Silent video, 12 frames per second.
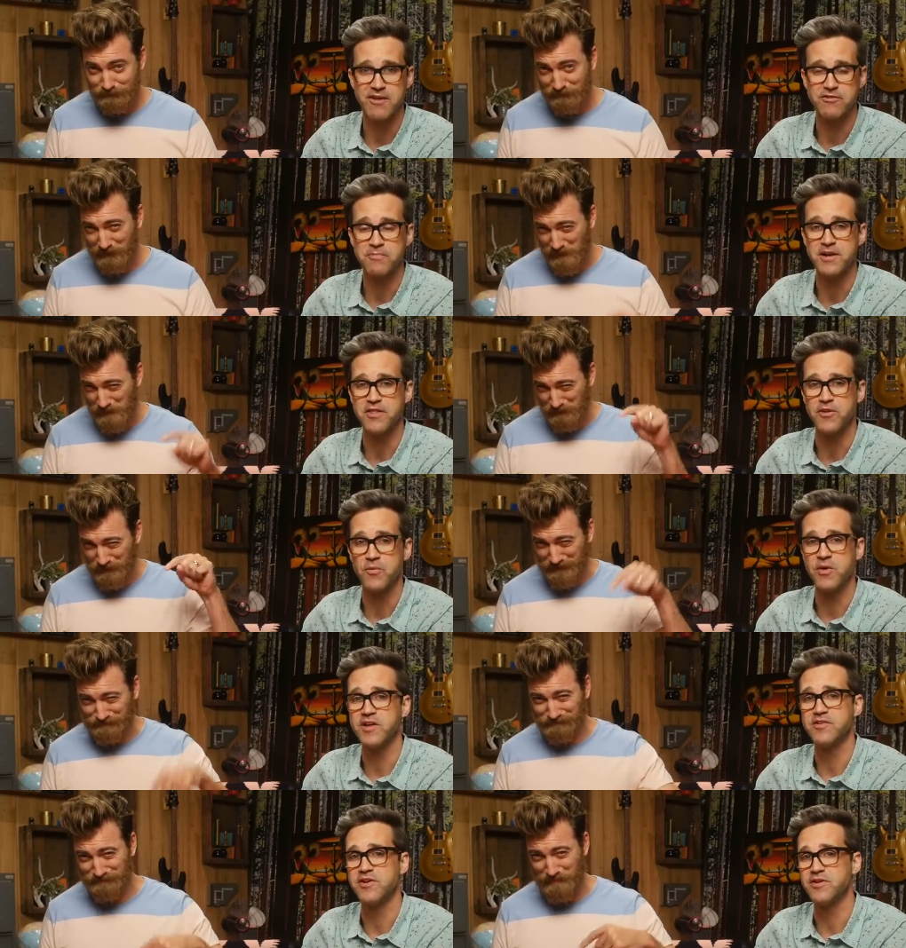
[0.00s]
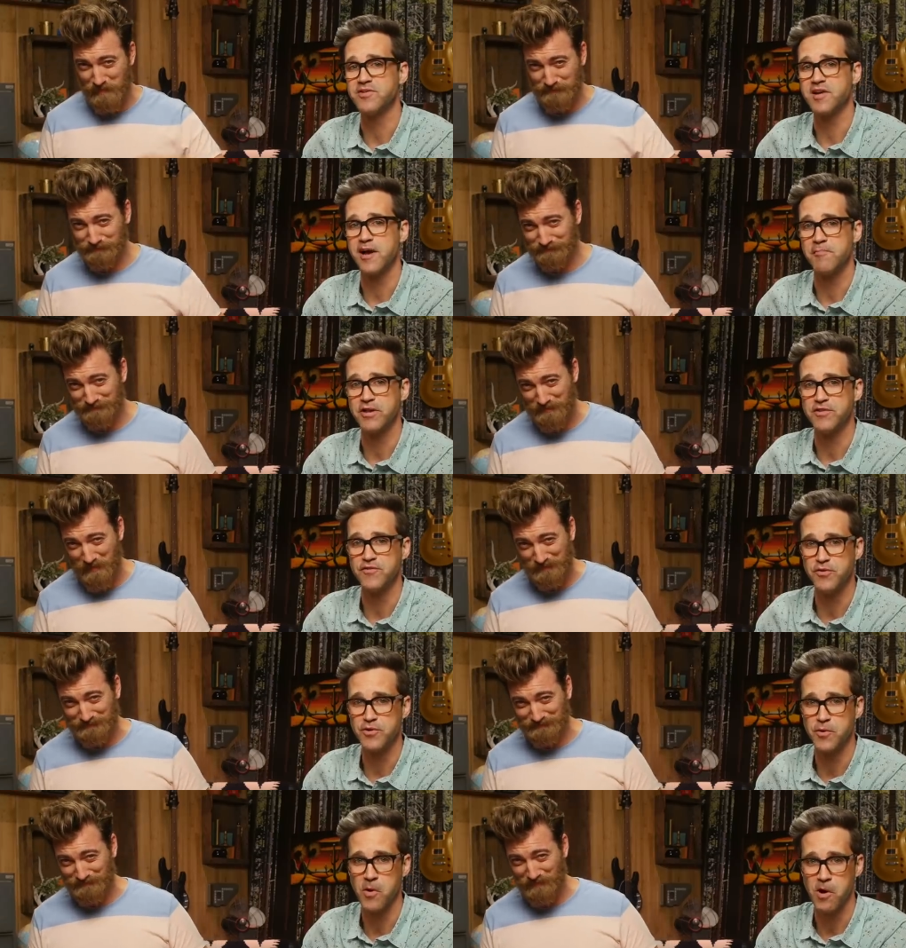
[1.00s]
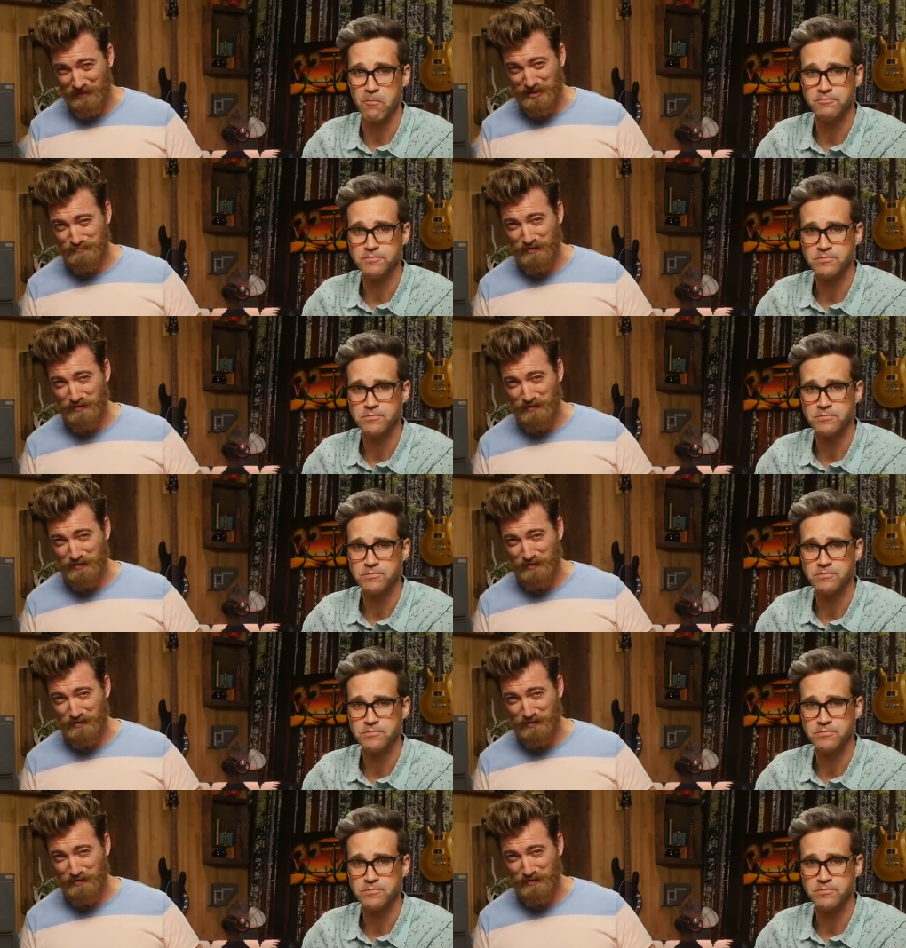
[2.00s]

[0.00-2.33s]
Speaker 1: of spending the rest of your time at the food court. That's